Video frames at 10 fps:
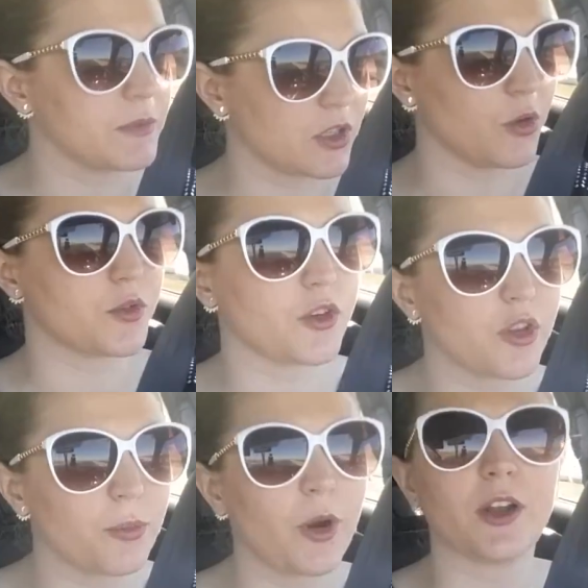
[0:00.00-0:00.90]
comes closer
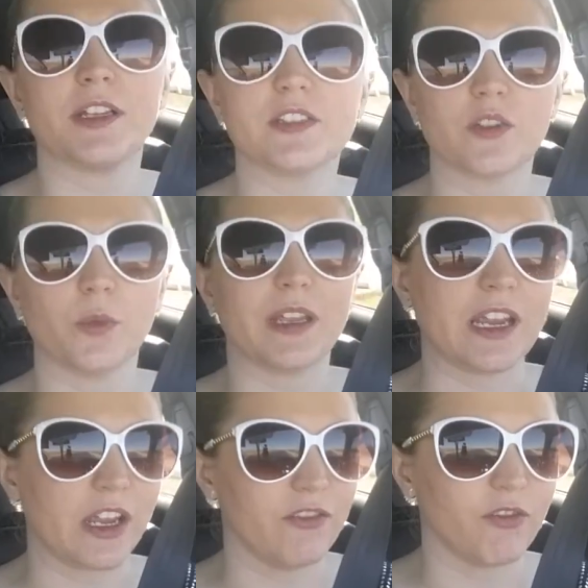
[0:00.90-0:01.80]
to the party so that we
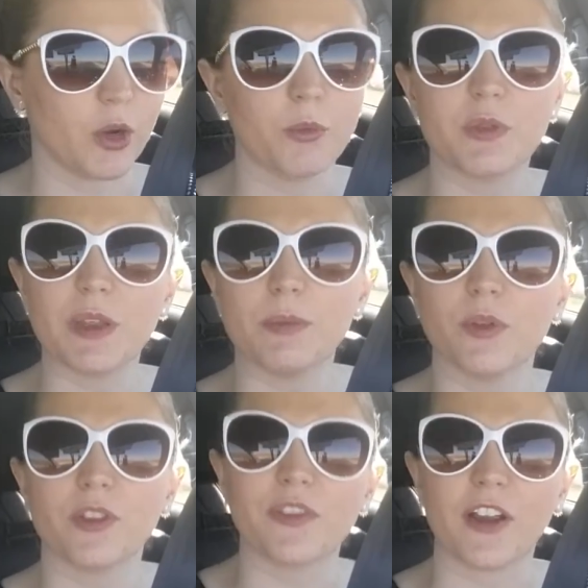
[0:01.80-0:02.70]
can confirm with
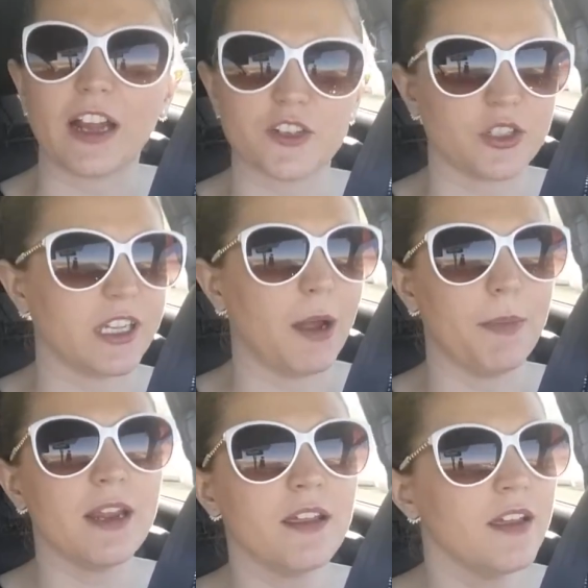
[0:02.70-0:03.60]
people that they're actually
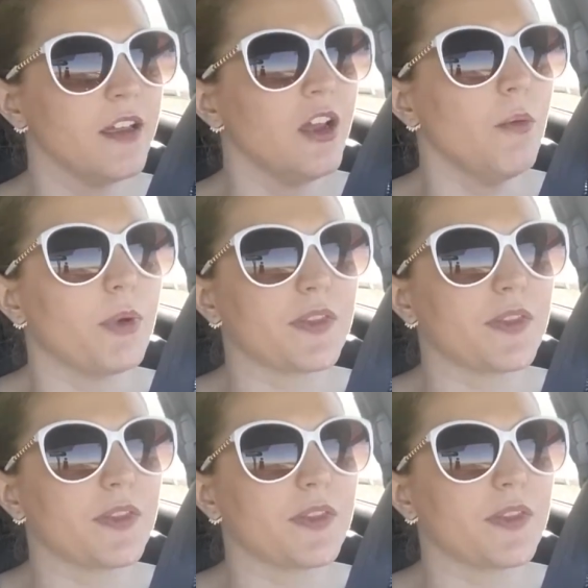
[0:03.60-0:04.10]
coming.